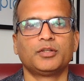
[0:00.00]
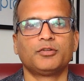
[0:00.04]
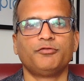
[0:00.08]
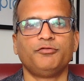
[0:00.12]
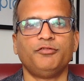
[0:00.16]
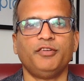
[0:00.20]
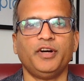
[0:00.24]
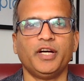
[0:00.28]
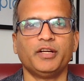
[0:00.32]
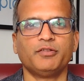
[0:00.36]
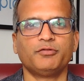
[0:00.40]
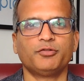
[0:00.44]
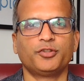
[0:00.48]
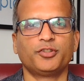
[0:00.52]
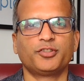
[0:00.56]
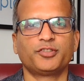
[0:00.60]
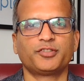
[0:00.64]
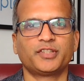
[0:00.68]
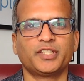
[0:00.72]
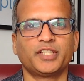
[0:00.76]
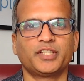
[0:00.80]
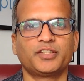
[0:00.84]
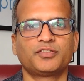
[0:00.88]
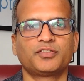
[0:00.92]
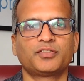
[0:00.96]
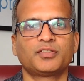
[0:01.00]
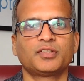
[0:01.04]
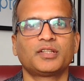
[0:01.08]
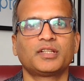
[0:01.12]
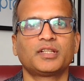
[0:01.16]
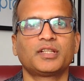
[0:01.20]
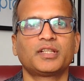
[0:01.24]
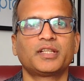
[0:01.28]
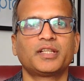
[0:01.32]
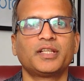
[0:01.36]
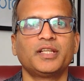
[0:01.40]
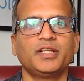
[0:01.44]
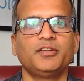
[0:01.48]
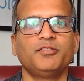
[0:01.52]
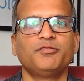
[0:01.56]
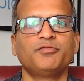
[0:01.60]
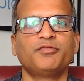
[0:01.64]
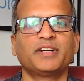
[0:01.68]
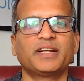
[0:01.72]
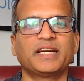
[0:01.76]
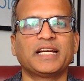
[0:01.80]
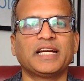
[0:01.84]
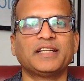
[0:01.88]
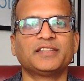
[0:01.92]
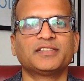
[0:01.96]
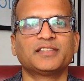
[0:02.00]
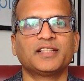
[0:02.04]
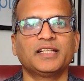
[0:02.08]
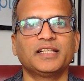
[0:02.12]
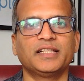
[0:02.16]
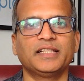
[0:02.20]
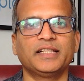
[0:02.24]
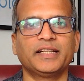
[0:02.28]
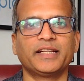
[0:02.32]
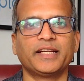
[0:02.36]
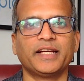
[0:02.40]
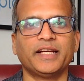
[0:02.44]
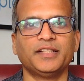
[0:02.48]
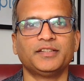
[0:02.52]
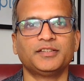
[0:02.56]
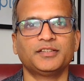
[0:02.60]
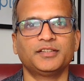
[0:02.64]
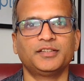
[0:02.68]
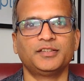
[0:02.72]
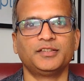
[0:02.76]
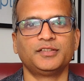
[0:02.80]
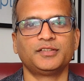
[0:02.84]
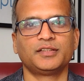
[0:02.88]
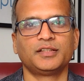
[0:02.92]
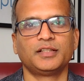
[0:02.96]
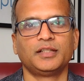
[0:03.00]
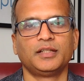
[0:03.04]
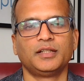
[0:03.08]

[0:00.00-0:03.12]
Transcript: 5 or 6 key financial indicators